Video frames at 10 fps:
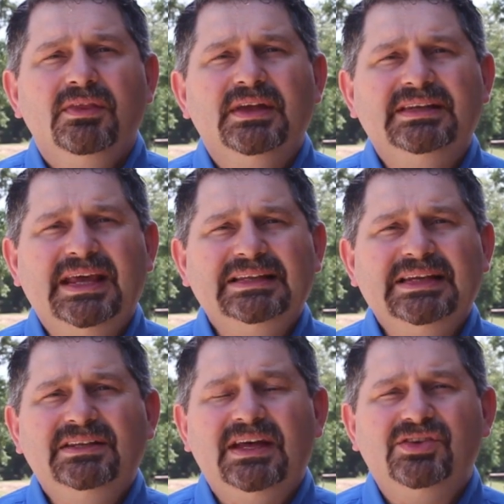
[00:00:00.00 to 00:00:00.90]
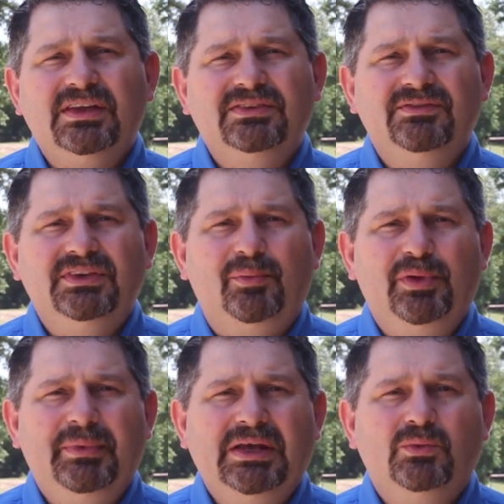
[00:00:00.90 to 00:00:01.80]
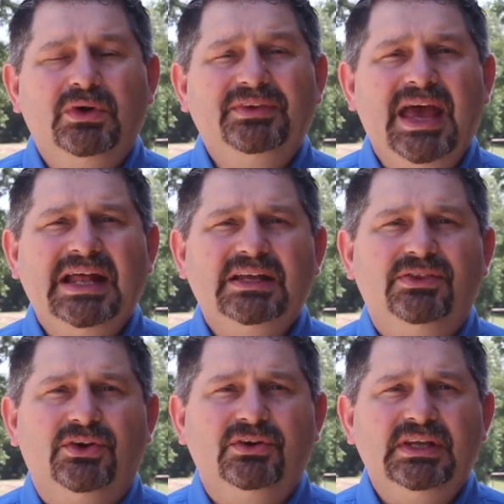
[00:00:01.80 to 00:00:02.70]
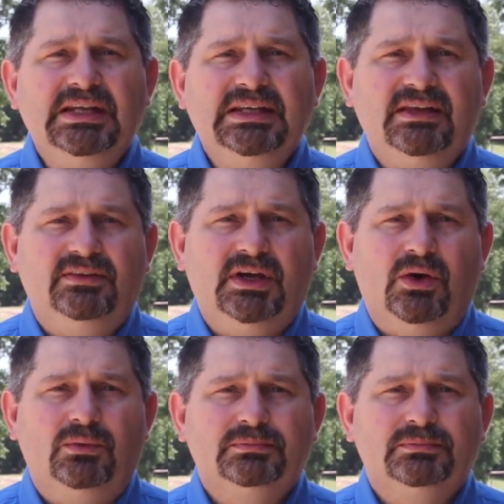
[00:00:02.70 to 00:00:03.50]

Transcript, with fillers: The daily digestive supplement was added thirteen days ago.